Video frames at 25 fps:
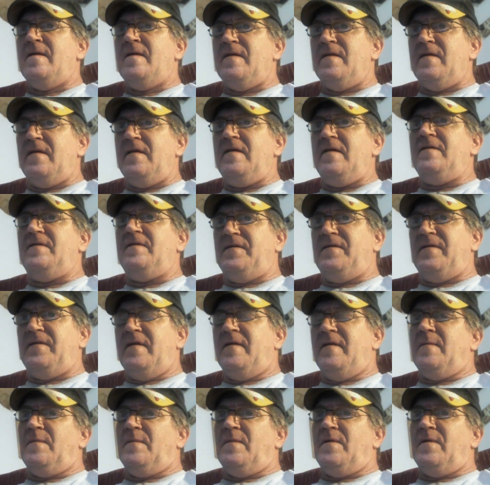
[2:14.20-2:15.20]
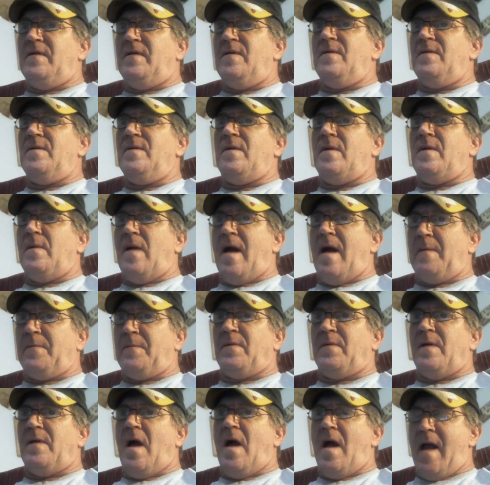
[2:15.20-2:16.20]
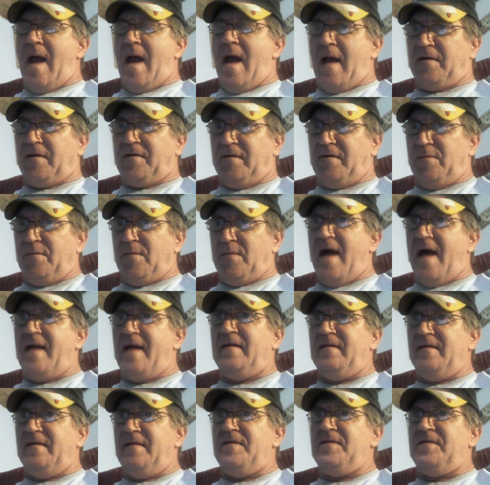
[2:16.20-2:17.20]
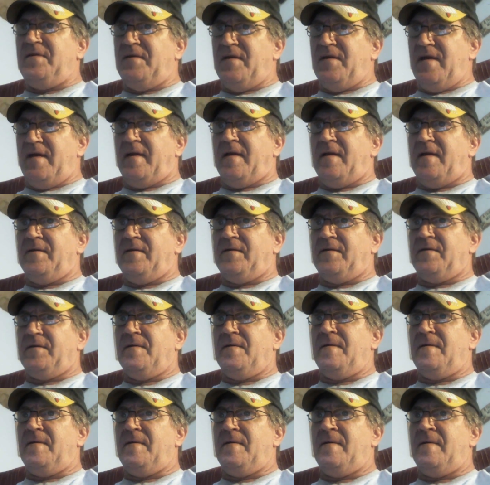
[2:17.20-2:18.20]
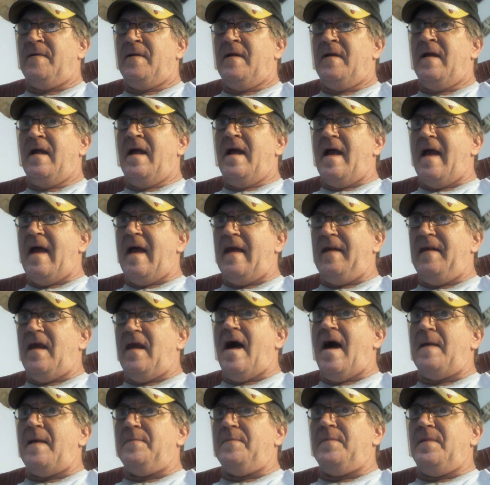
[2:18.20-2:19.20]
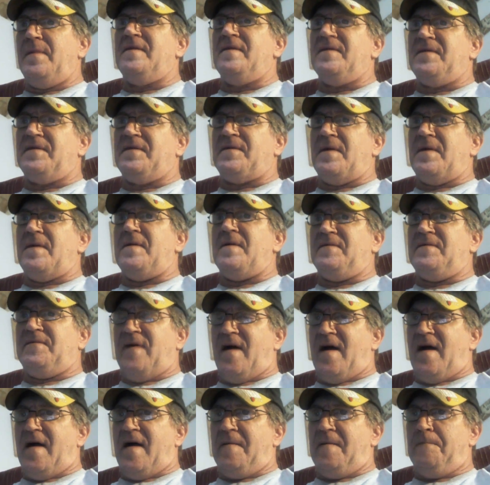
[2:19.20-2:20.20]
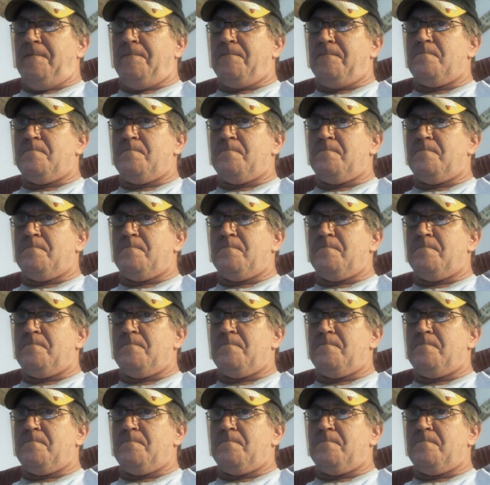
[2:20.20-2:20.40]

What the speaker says: these gentlemen who were actually writing these tickets had not been certified.